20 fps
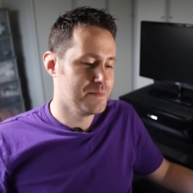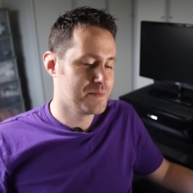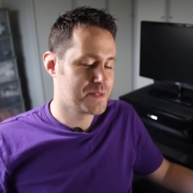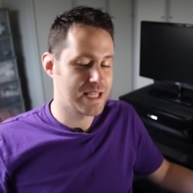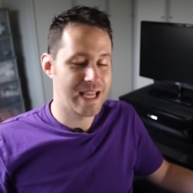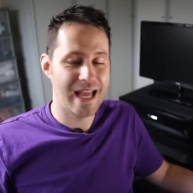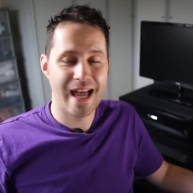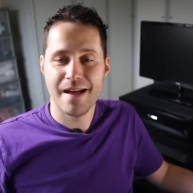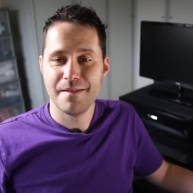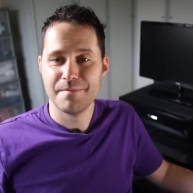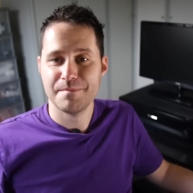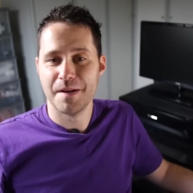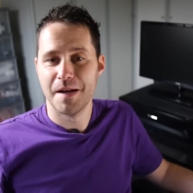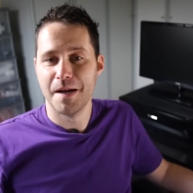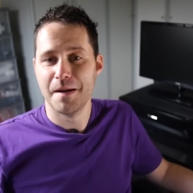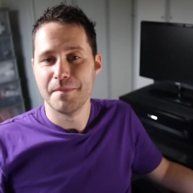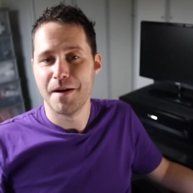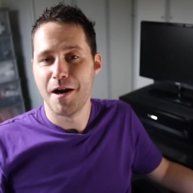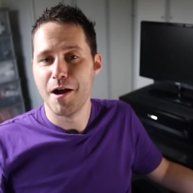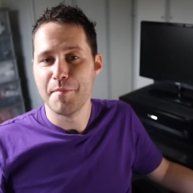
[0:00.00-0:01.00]
So yeah,
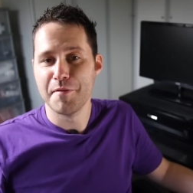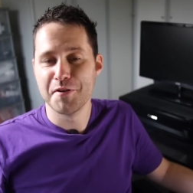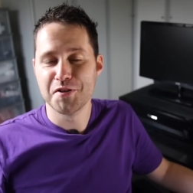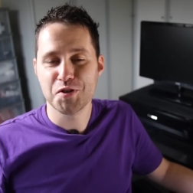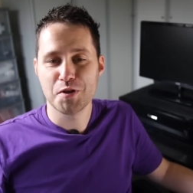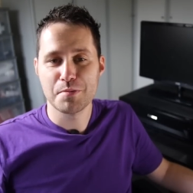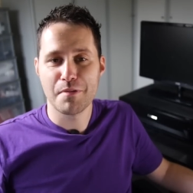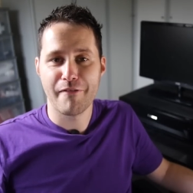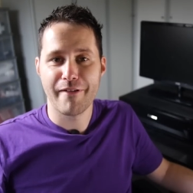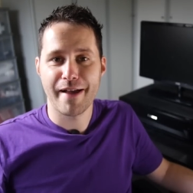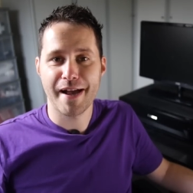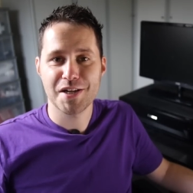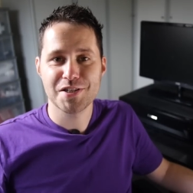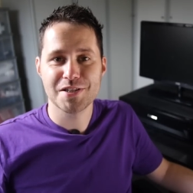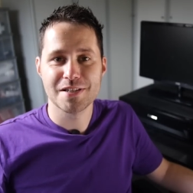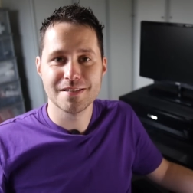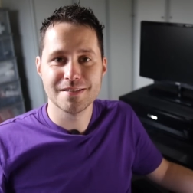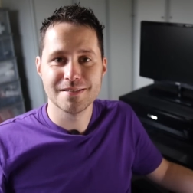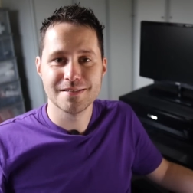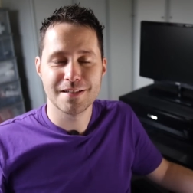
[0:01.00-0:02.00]
um, I hope you enjoyed my
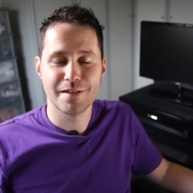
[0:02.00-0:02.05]
reaction.